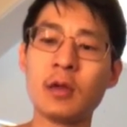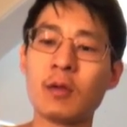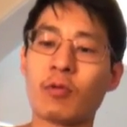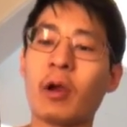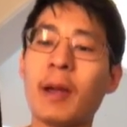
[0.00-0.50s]

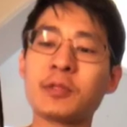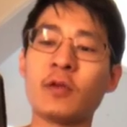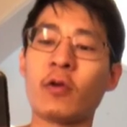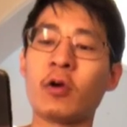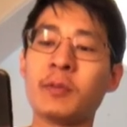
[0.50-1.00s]
Perhaps
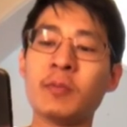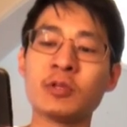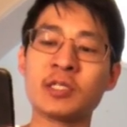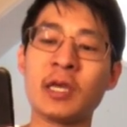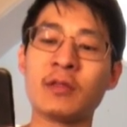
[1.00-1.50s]
you've heard people
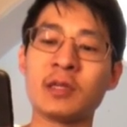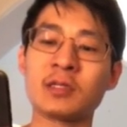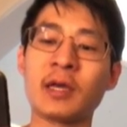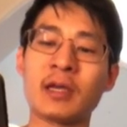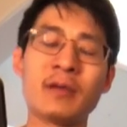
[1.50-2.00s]
say things
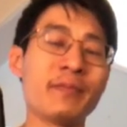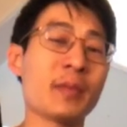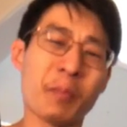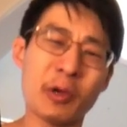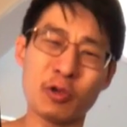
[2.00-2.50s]
like,
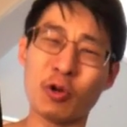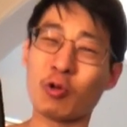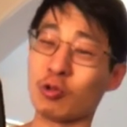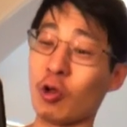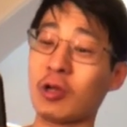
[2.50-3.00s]
"But you
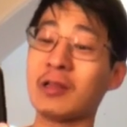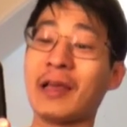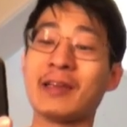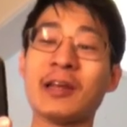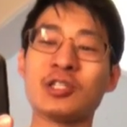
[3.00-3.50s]
don't look
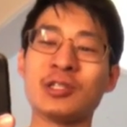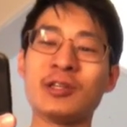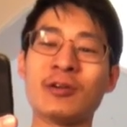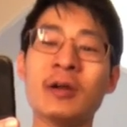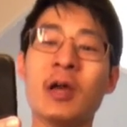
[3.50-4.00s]
like an
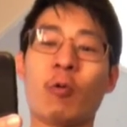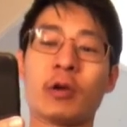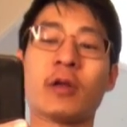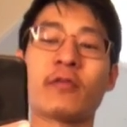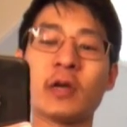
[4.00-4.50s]
engineer," when
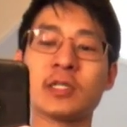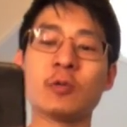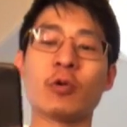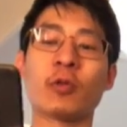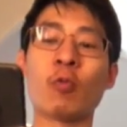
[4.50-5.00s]
confronted
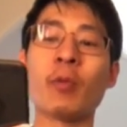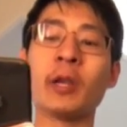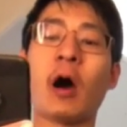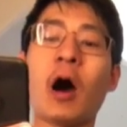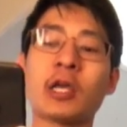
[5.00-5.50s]
with a
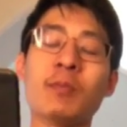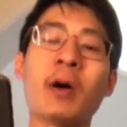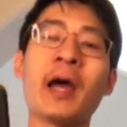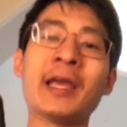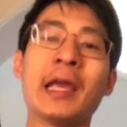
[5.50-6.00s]
woman
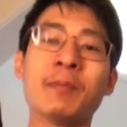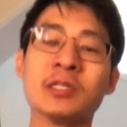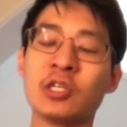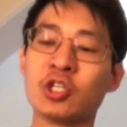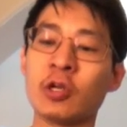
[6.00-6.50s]
occupying a
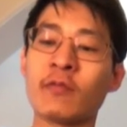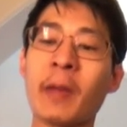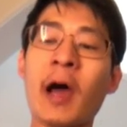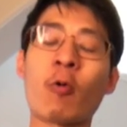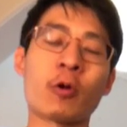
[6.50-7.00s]
position of
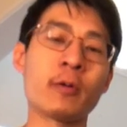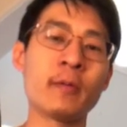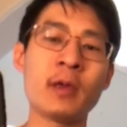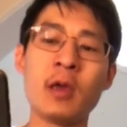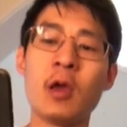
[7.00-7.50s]
power.
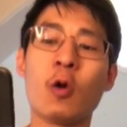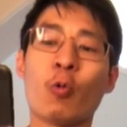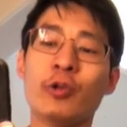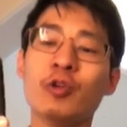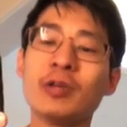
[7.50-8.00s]

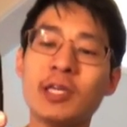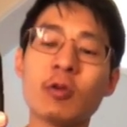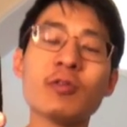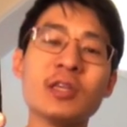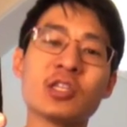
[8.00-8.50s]
When you
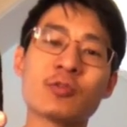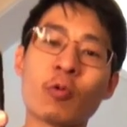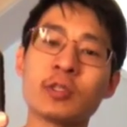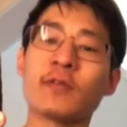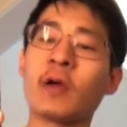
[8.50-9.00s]
hear these
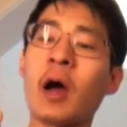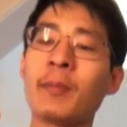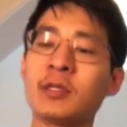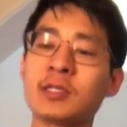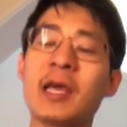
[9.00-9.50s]
sorts of
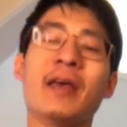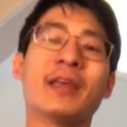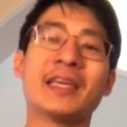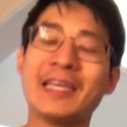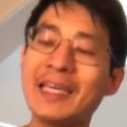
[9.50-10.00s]
comments, the
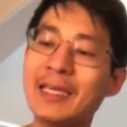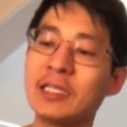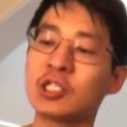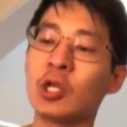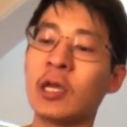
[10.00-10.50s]
key
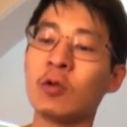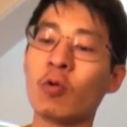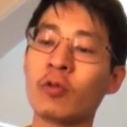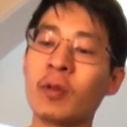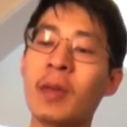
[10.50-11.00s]
is to
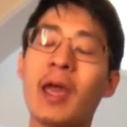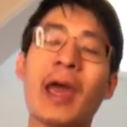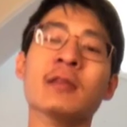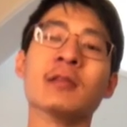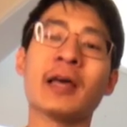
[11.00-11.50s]
ignore them
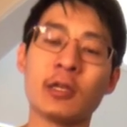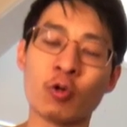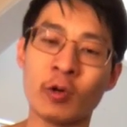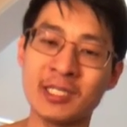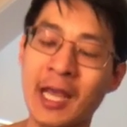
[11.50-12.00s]
and let
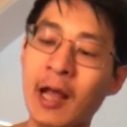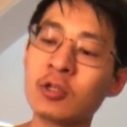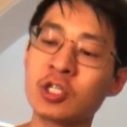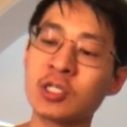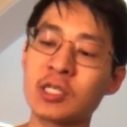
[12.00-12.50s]
your
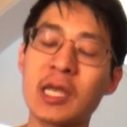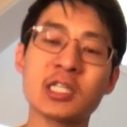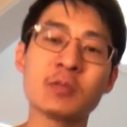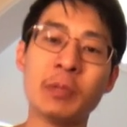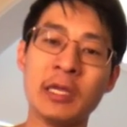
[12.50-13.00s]
intelligence
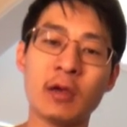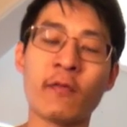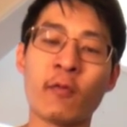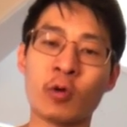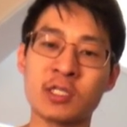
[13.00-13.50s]
speak
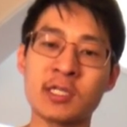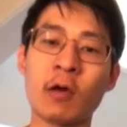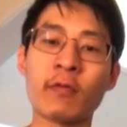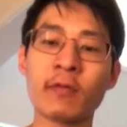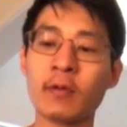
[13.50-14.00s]
for
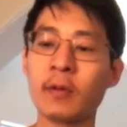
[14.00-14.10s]
itself.